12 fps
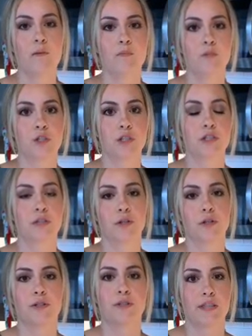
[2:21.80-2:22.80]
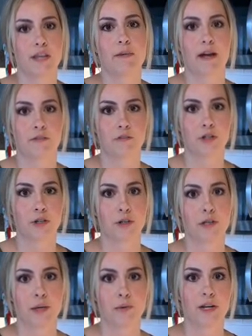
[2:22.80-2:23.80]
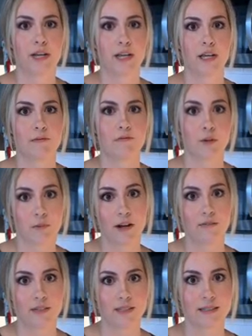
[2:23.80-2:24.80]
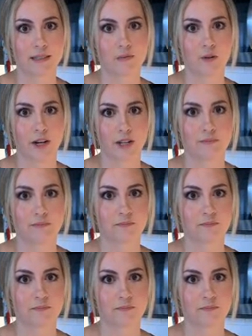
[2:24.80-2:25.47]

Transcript: just to reduce the amount of sugar that we're getting for breakfast this morning.